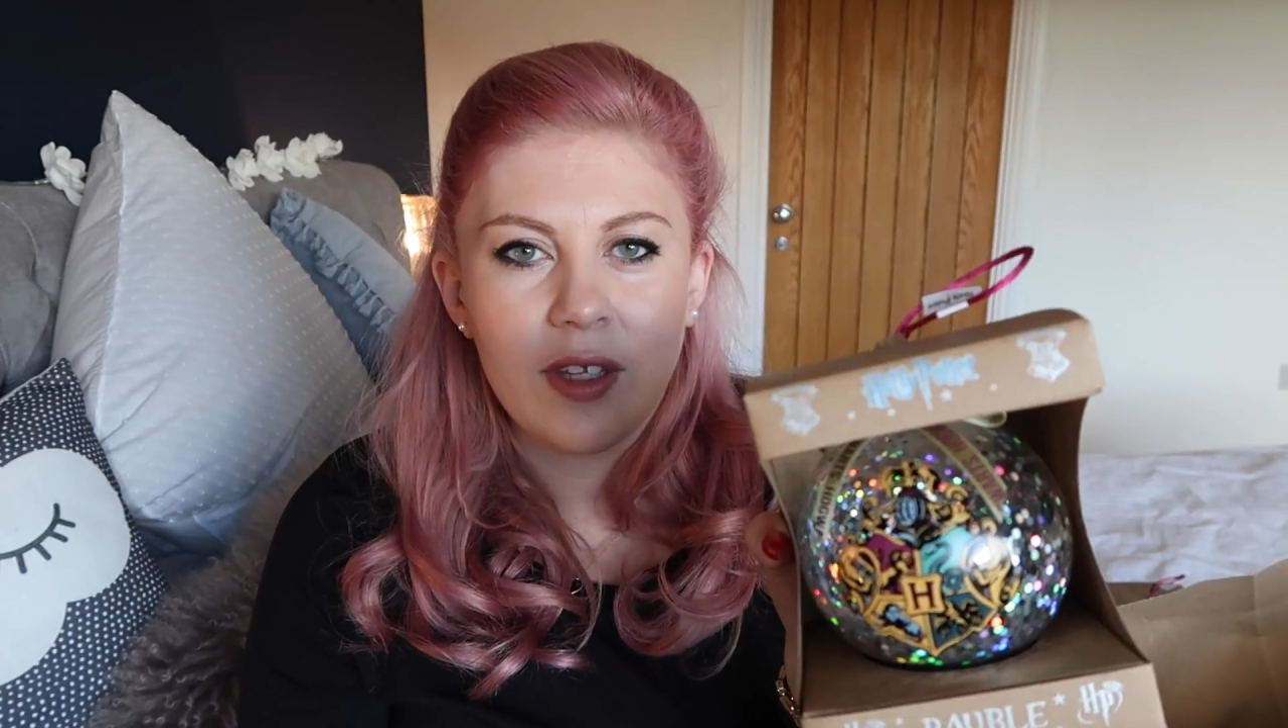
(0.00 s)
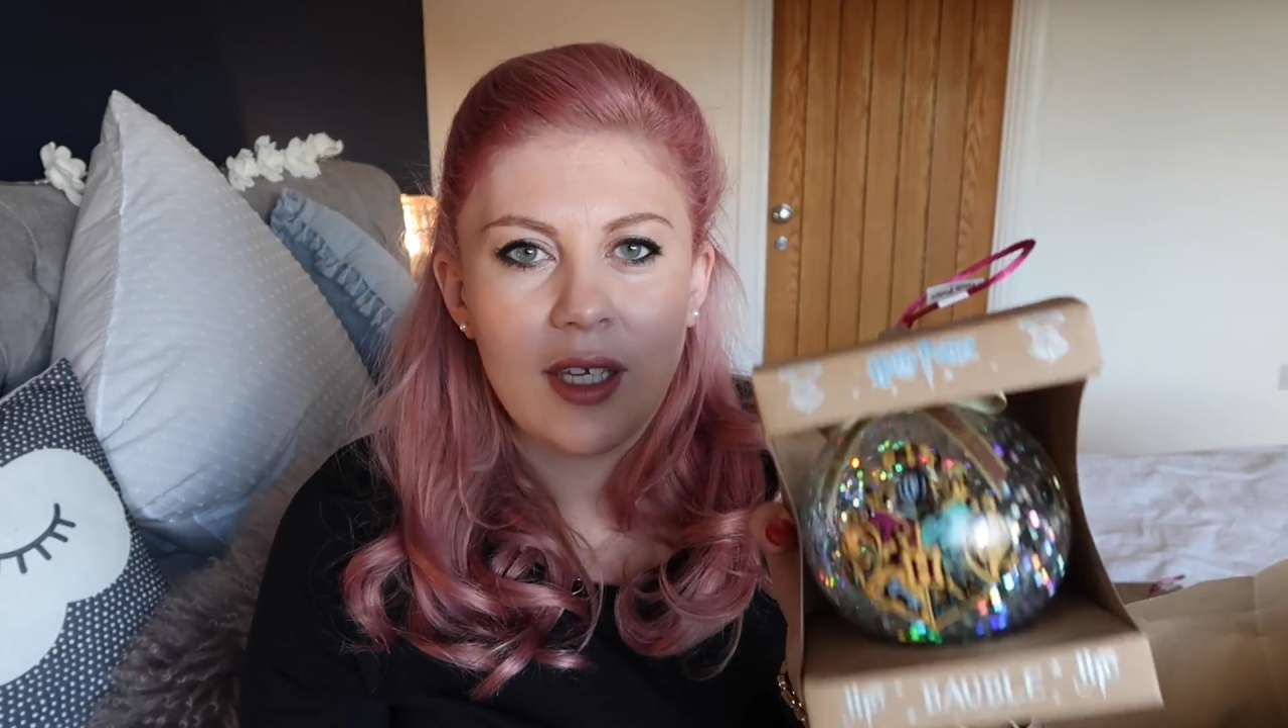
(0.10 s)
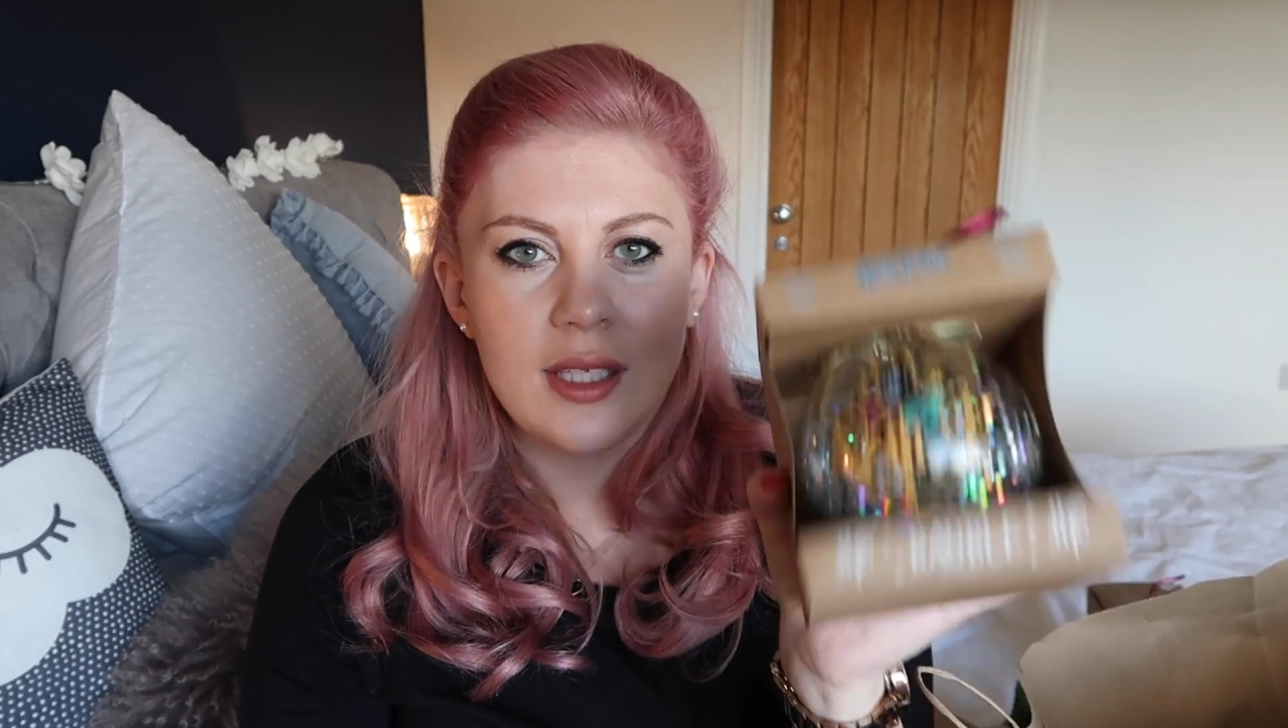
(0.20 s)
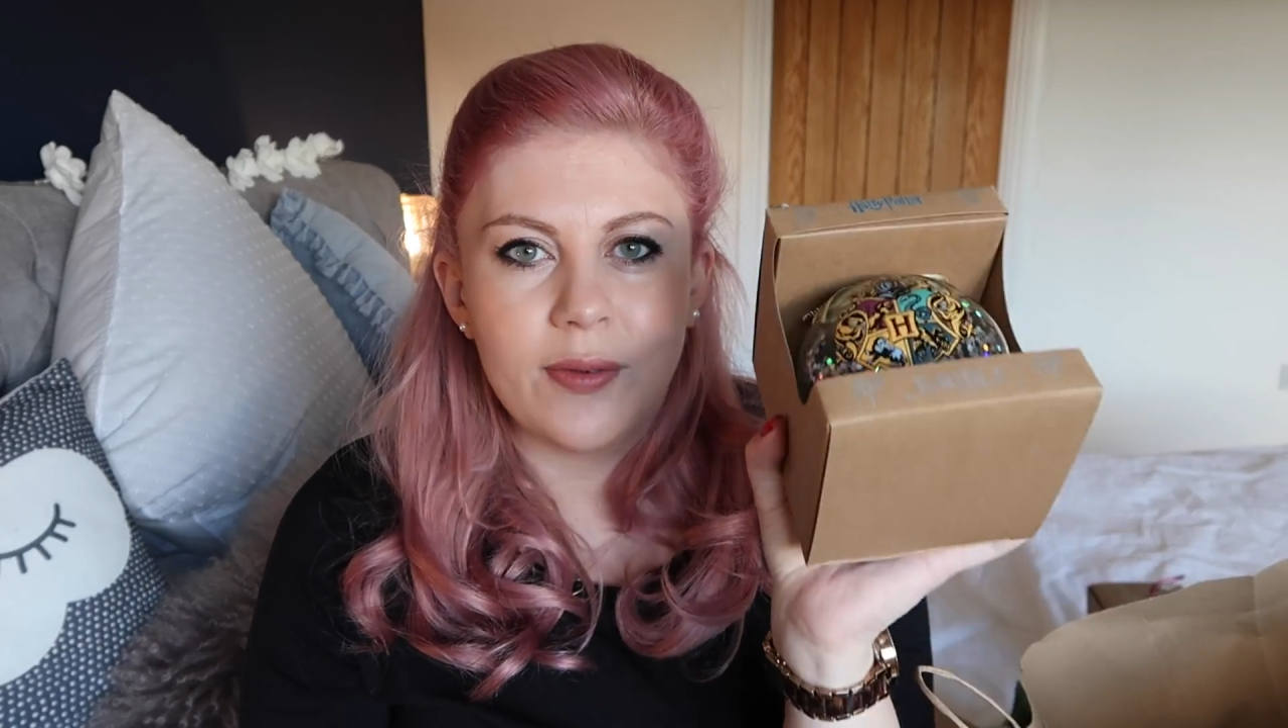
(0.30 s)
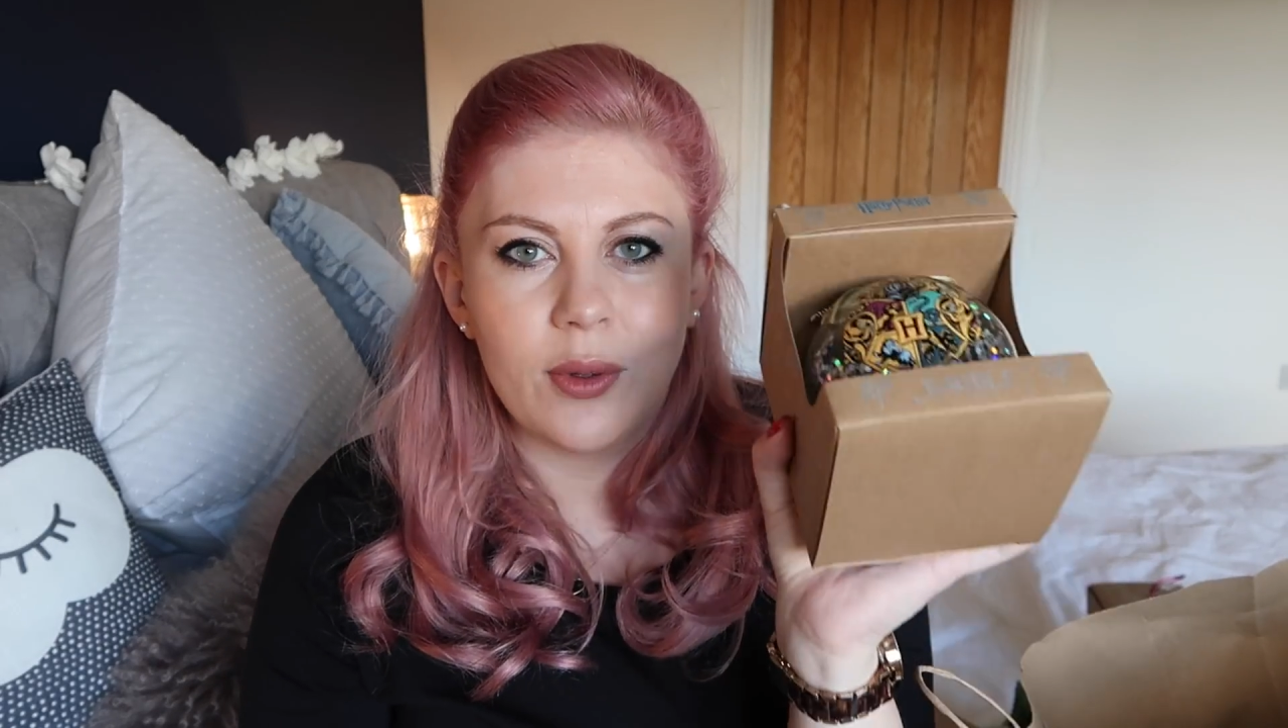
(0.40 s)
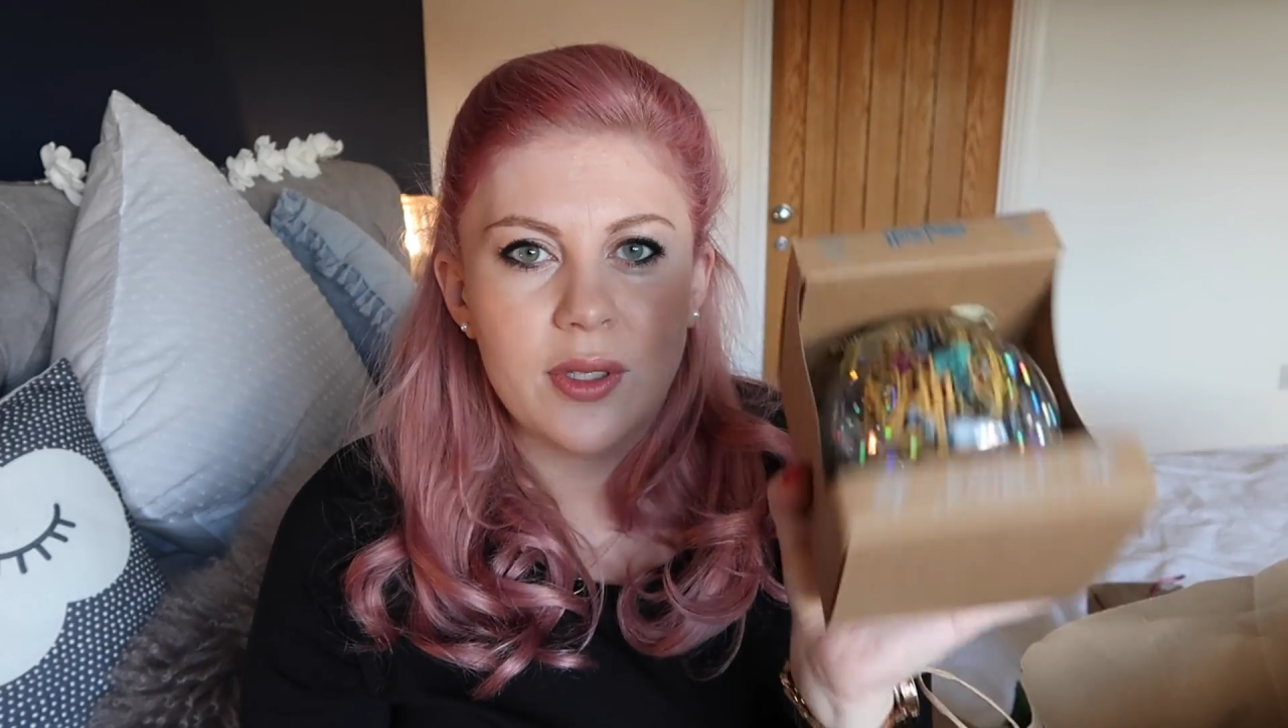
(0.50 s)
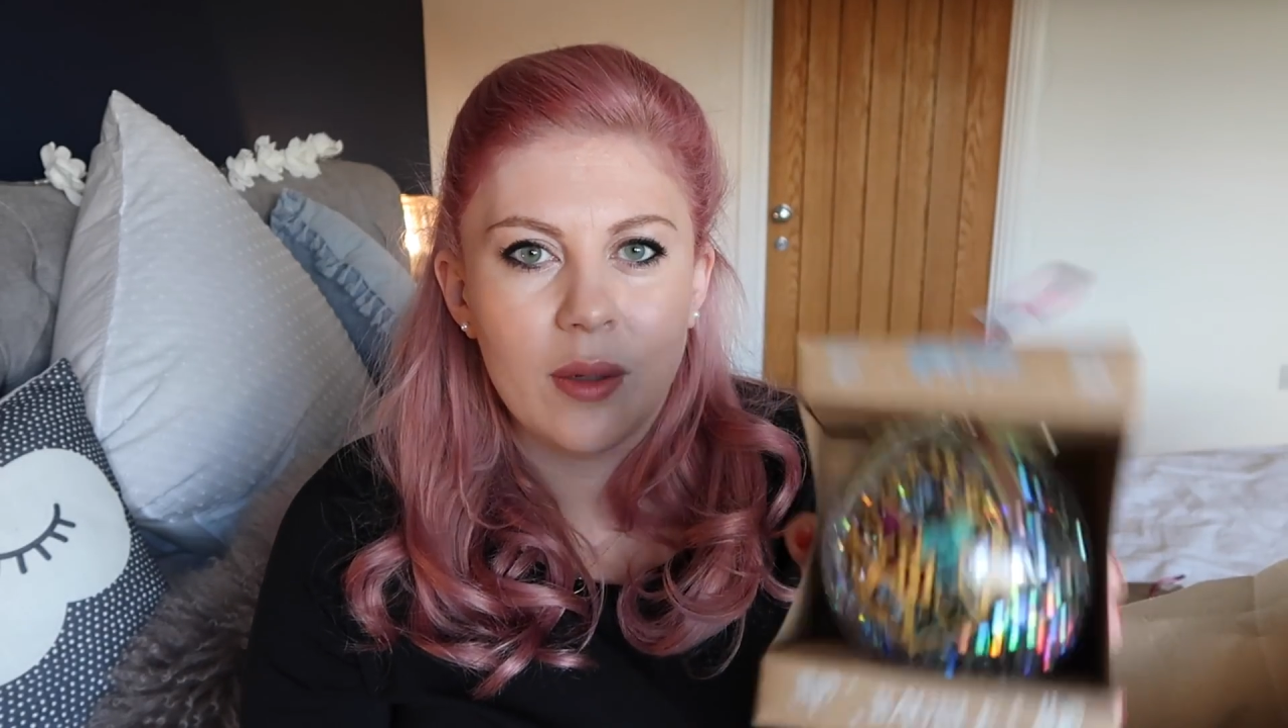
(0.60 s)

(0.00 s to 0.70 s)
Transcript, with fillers: these for